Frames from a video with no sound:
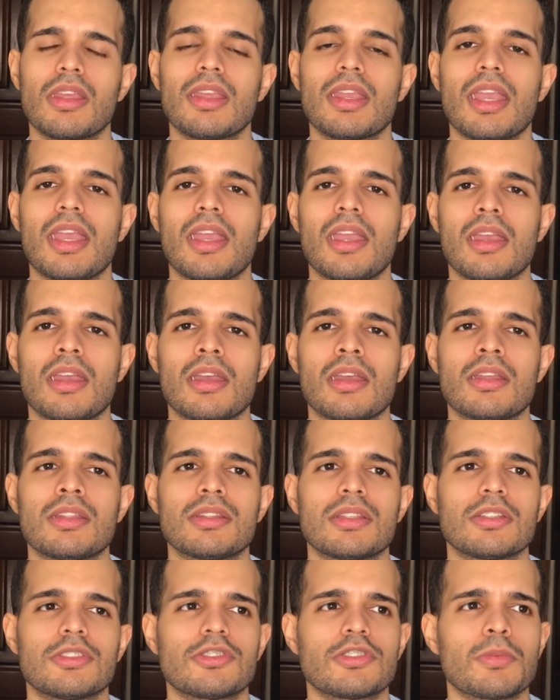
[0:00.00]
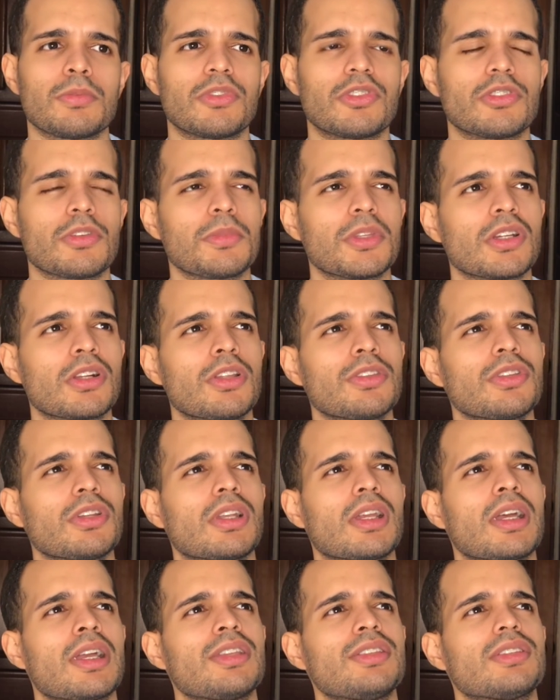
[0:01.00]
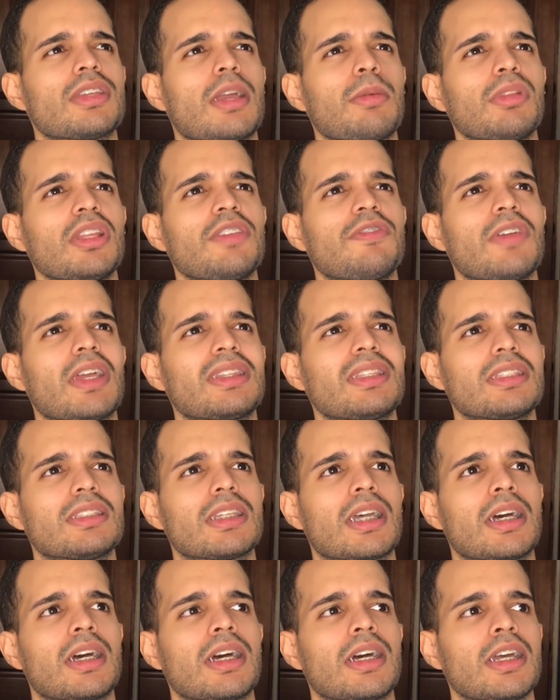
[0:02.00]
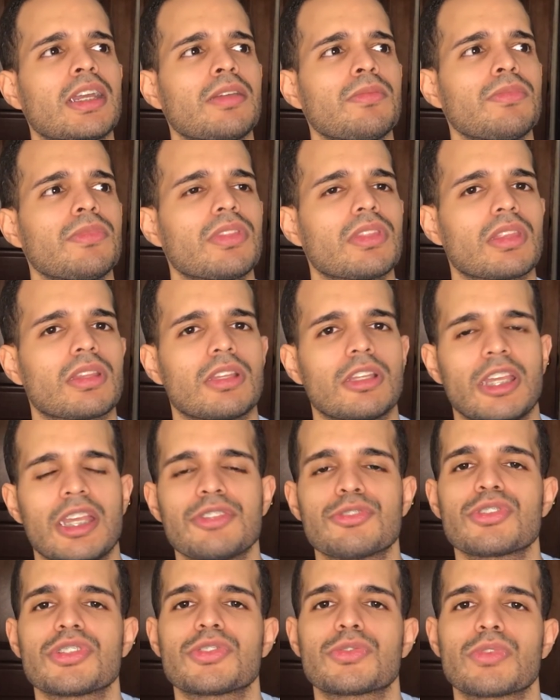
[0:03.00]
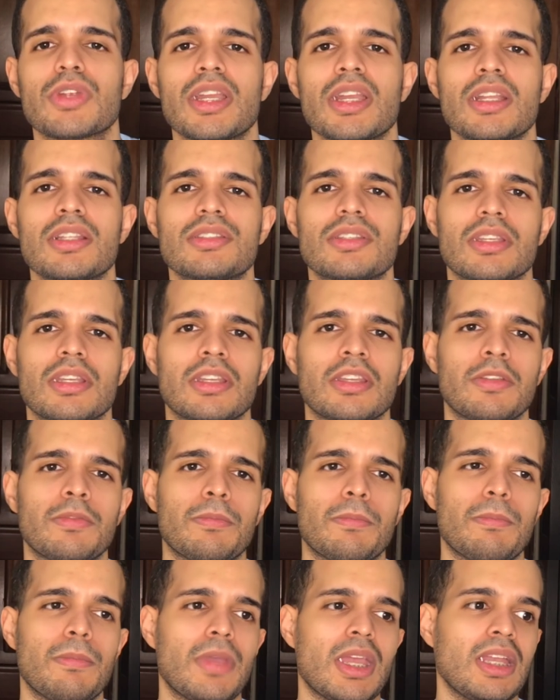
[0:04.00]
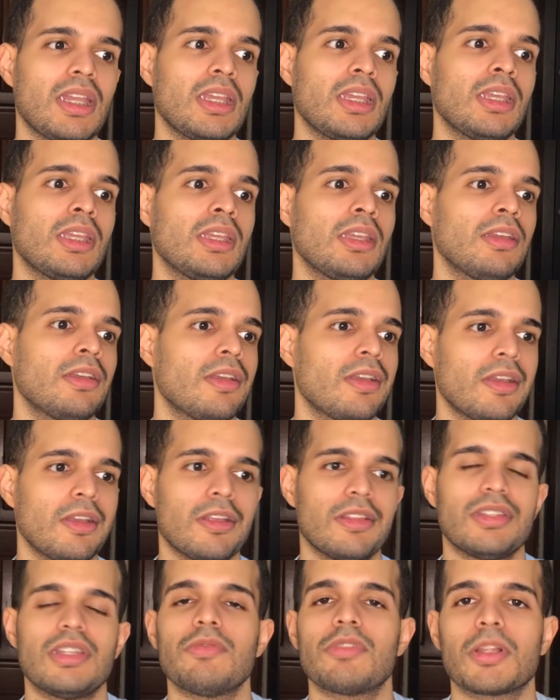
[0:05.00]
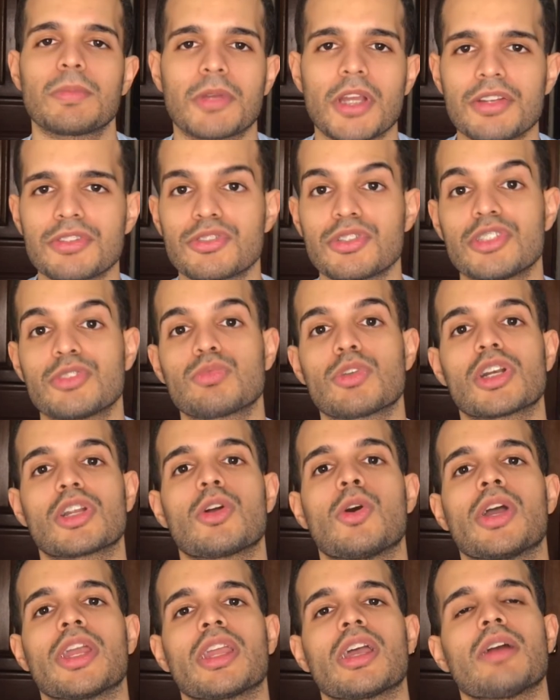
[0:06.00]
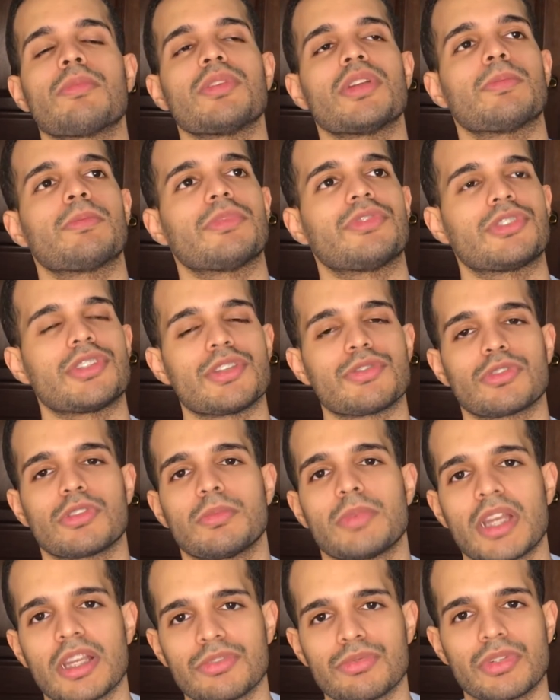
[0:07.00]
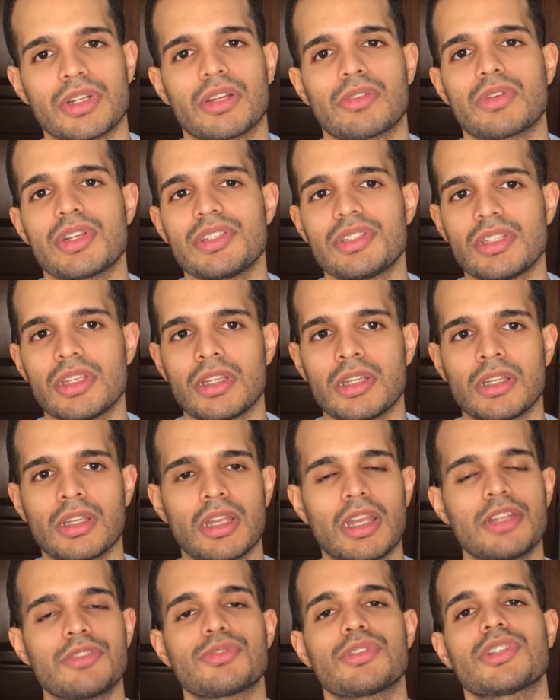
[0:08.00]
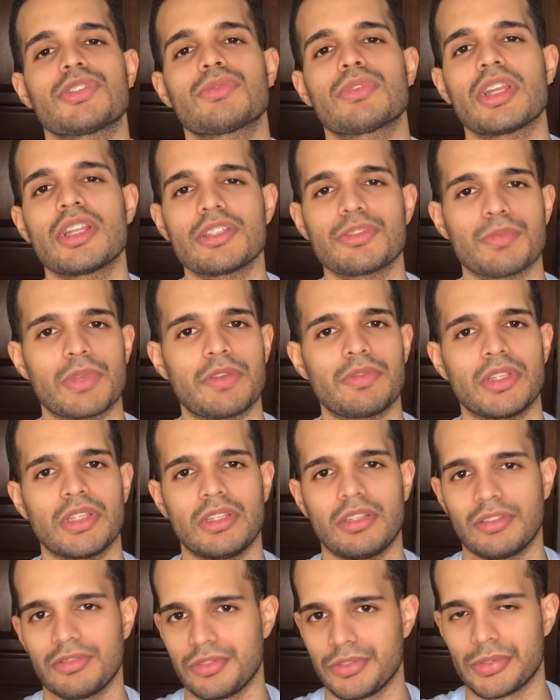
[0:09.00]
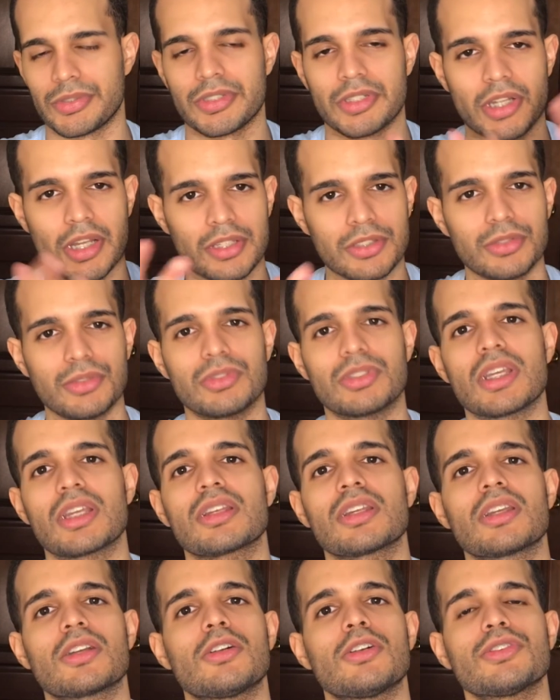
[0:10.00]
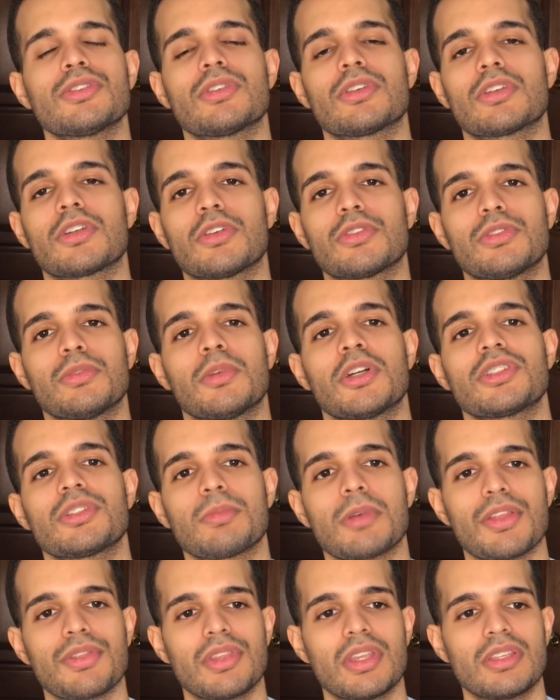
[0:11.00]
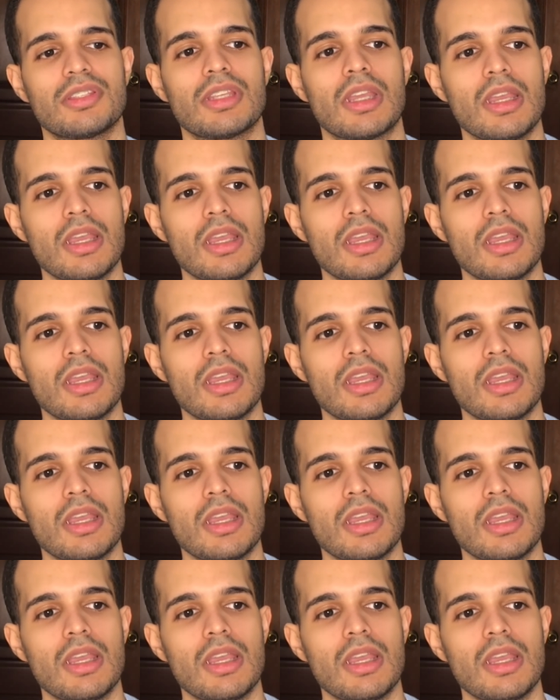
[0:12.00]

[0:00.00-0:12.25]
and something along the lines, I believe at the time, interest rates in many developed countries were going up. Central banks were increasing interest rates. Maybe you're not too technical, you don't know too much about this,